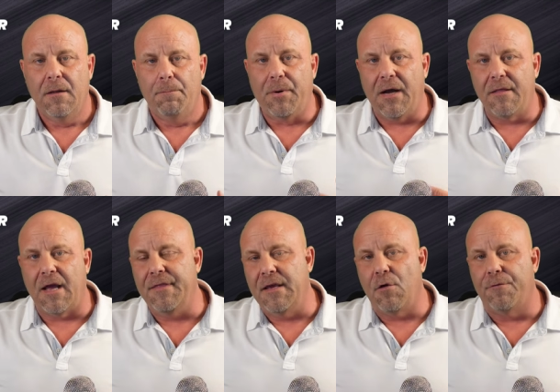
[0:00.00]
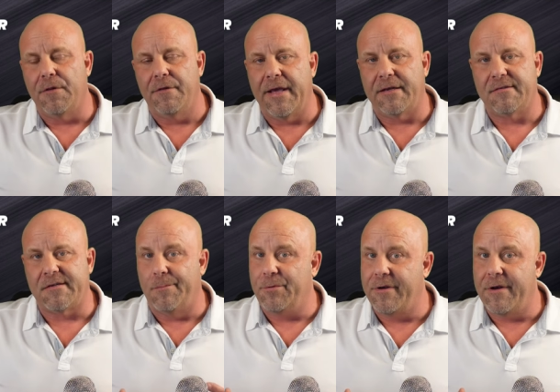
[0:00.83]
But I think over the next
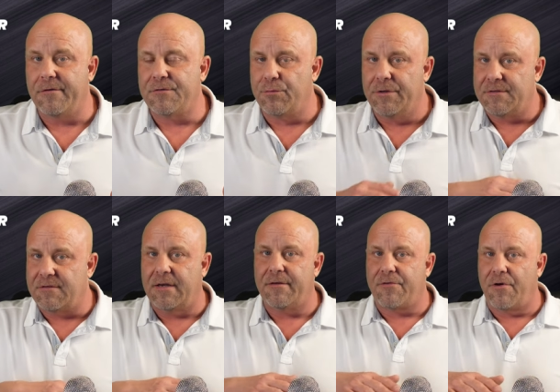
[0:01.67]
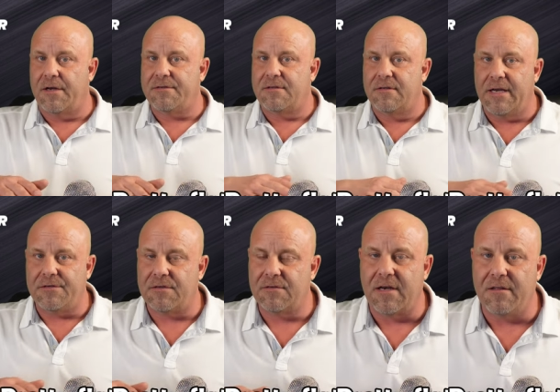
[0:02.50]
couple years, real estate across the
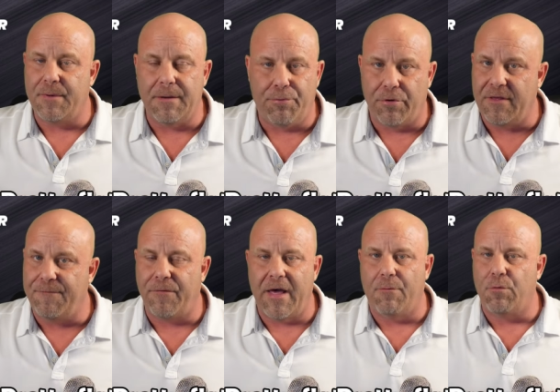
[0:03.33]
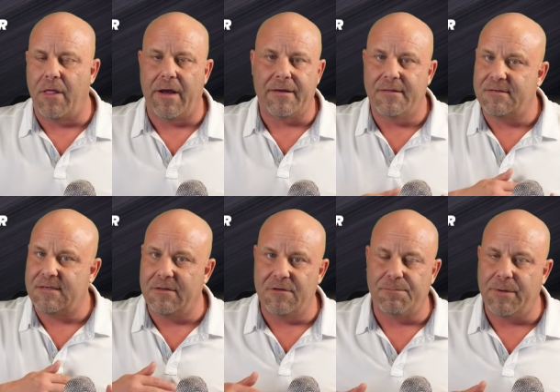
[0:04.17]
nation is going to be pretty flat. We're not going to see
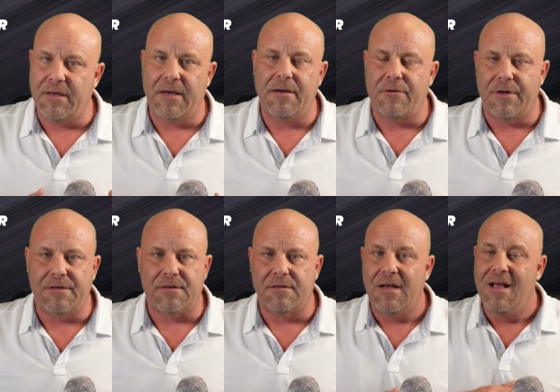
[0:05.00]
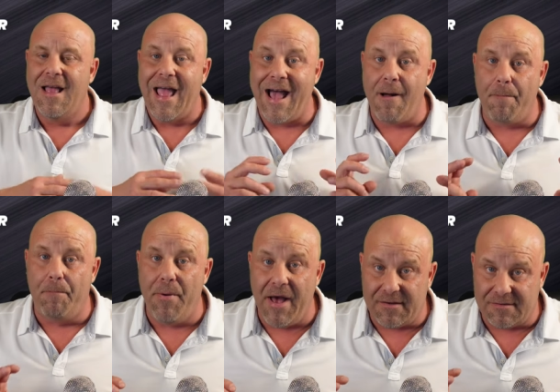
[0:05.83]
those big increases. At
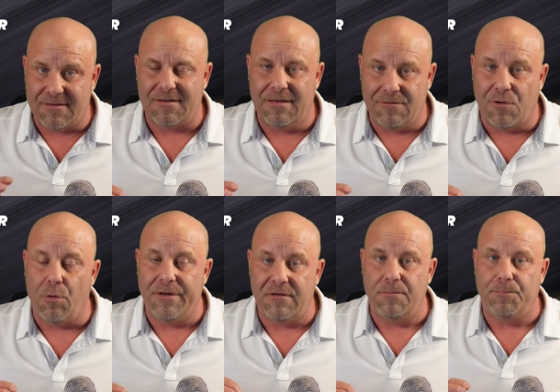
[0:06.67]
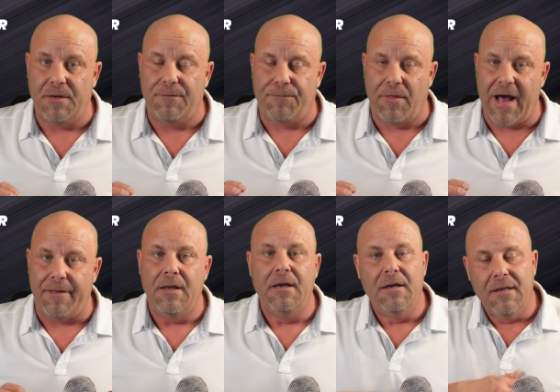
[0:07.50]
best, it's going to be flat,
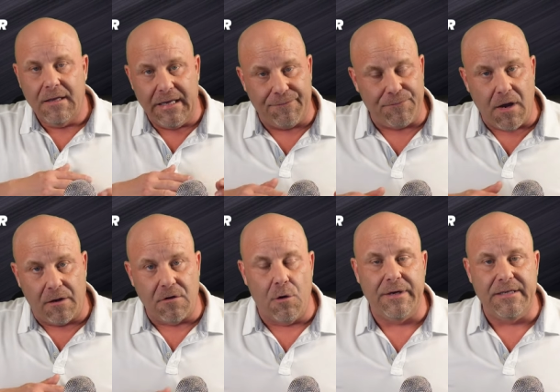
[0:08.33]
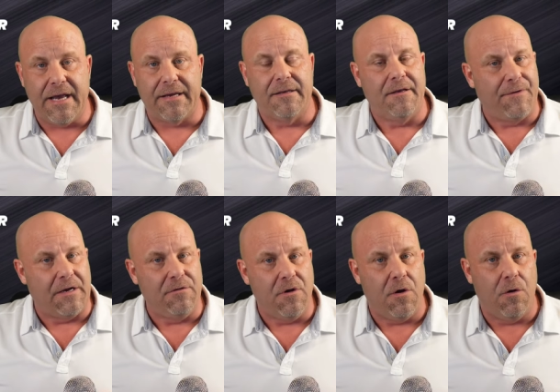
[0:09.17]
if not going negative. I
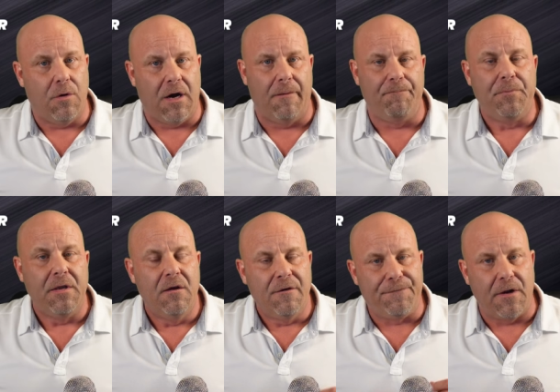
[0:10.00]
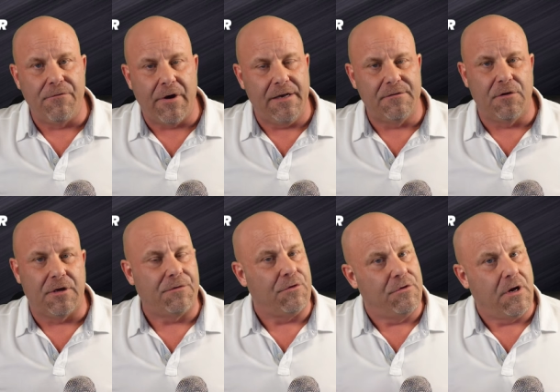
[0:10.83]
know um, Fundrise, look
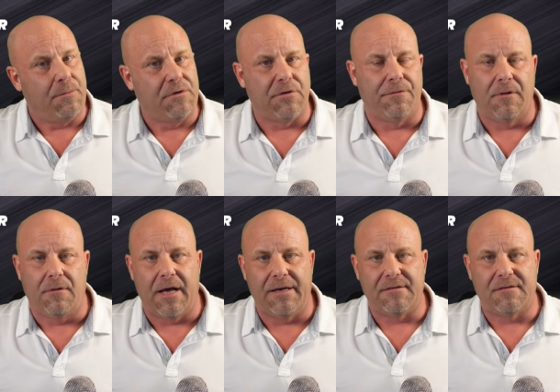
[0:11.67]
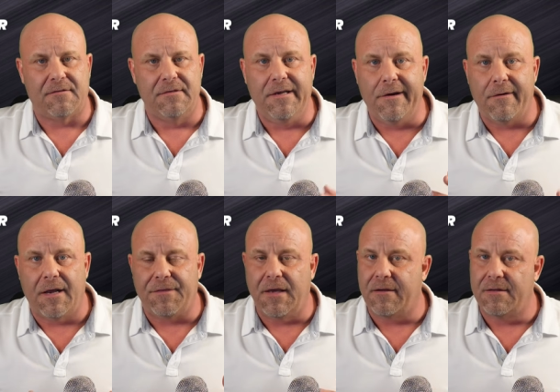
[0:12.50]
at their numbers over the last year, I
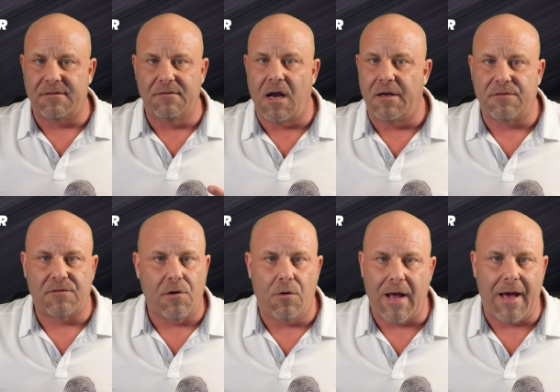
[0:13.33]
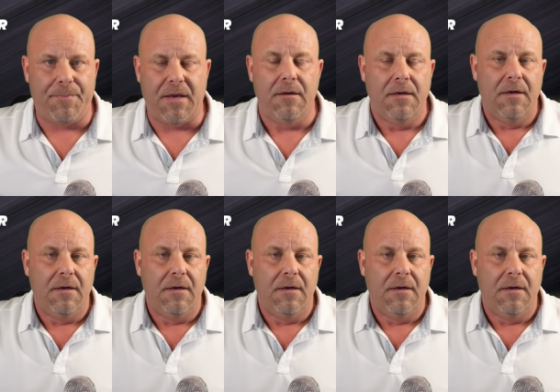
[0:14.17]
think, and it's not so happy.